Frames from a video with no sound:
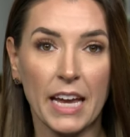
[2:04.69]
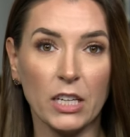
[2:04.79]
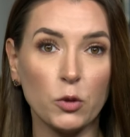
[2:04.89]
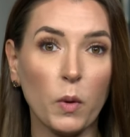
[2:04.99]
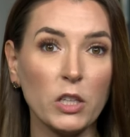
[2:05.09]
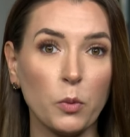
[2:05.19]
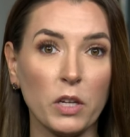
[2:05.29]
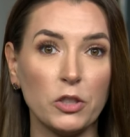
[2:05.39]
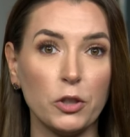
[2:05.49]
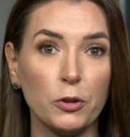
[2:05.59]
In
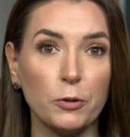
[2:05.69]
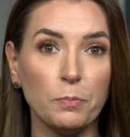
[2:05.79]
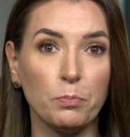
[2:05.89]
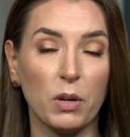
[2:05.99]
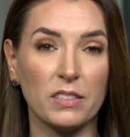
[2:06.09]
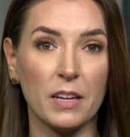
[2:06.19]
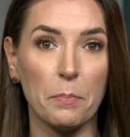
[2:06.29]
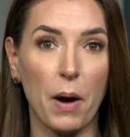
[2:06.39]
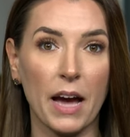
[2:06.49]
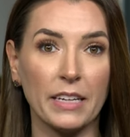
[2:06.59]
2022,
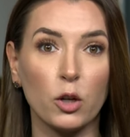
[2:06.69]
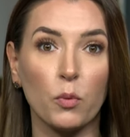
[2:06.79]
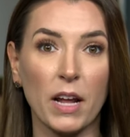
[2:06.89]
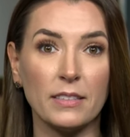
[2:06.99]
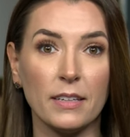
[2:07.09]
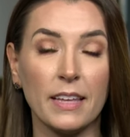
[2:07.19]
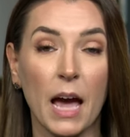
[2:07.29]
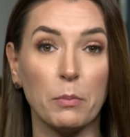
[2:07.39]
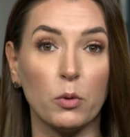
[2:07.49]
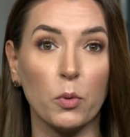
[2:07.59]
President Biden granted
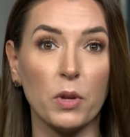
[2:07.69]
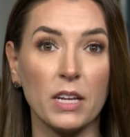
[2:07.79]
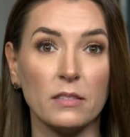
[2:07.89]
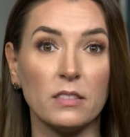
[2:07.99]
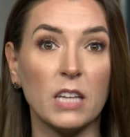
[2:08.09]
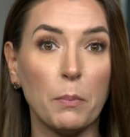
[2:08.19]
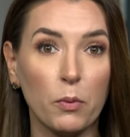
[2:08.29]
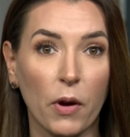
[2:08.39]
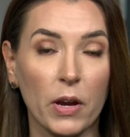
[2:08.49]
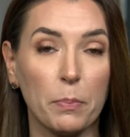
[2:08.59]
Cameroonians
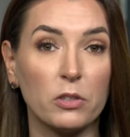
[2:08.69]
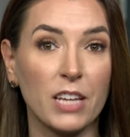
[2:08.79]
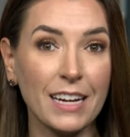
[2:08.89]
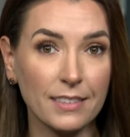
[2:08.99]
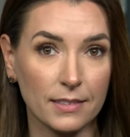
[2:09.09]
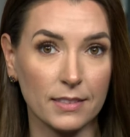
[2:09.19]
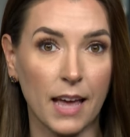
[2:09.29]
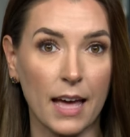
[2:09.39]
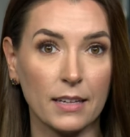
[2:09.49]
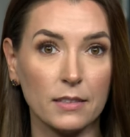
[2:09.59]
temporary protected
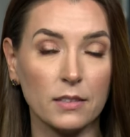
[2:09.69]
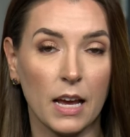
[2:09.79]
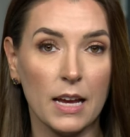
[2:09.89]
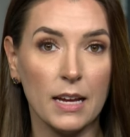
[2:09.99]
status,